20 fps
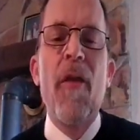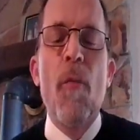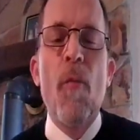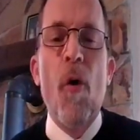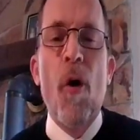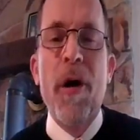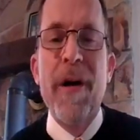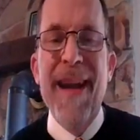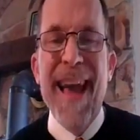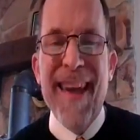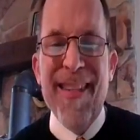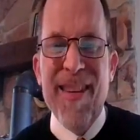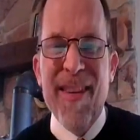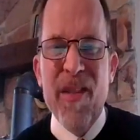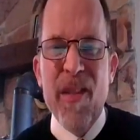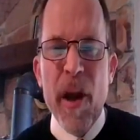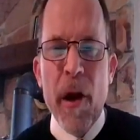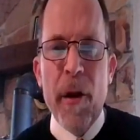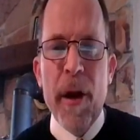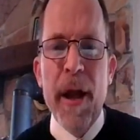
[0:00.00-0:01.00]
the more
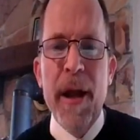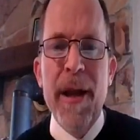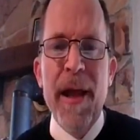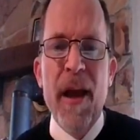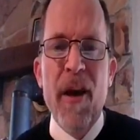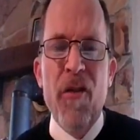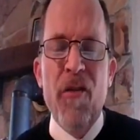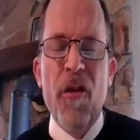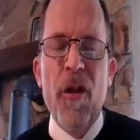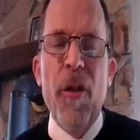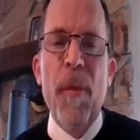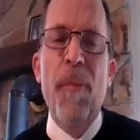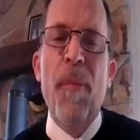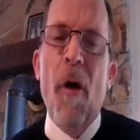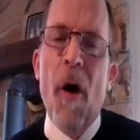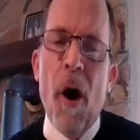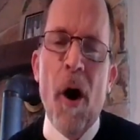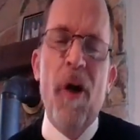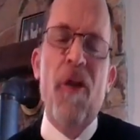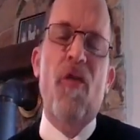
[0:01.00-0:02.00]
necessary it is that the
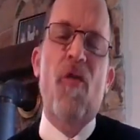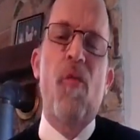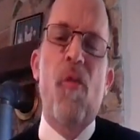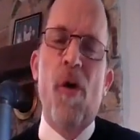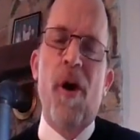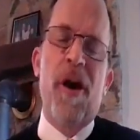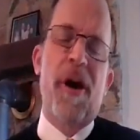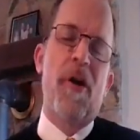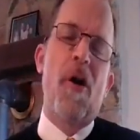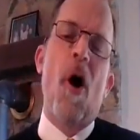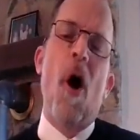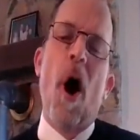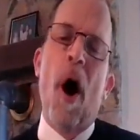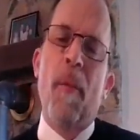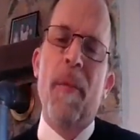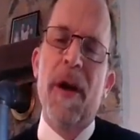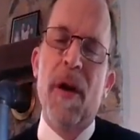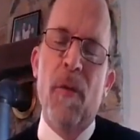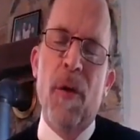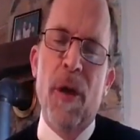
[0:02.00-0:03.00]
parts work in
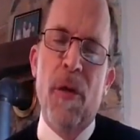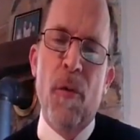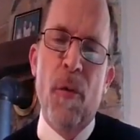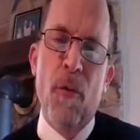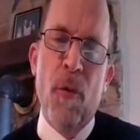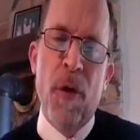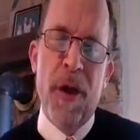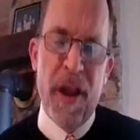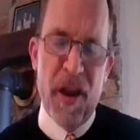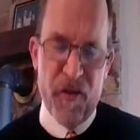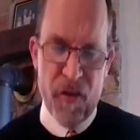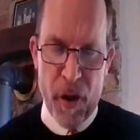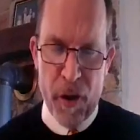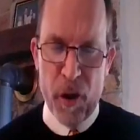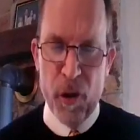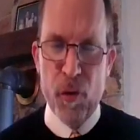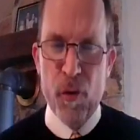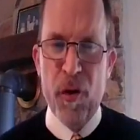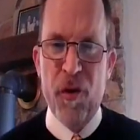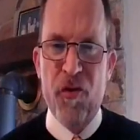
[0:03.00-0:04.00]
harmony with each other
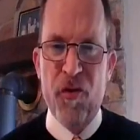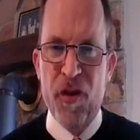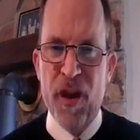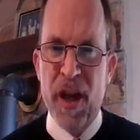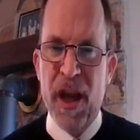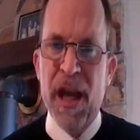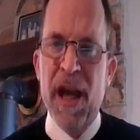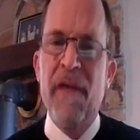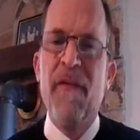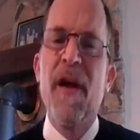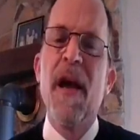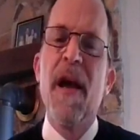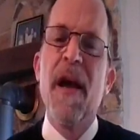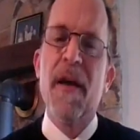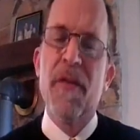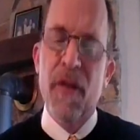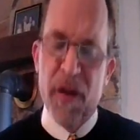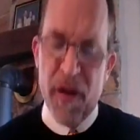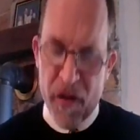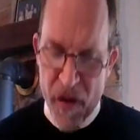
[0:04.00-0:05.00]
to achieve
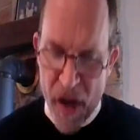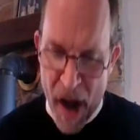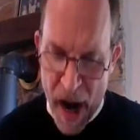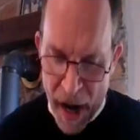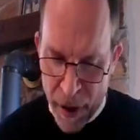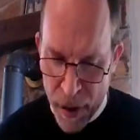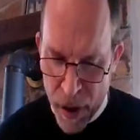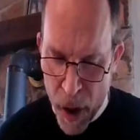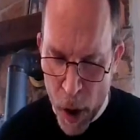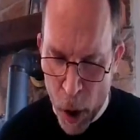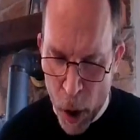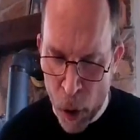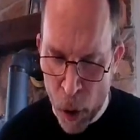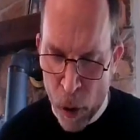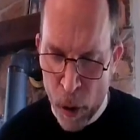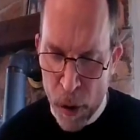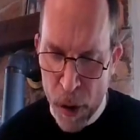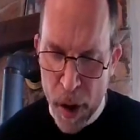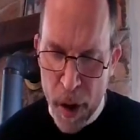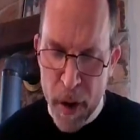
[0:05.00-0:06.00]
the desired
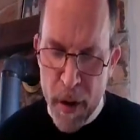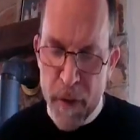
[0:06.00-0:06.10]
goal,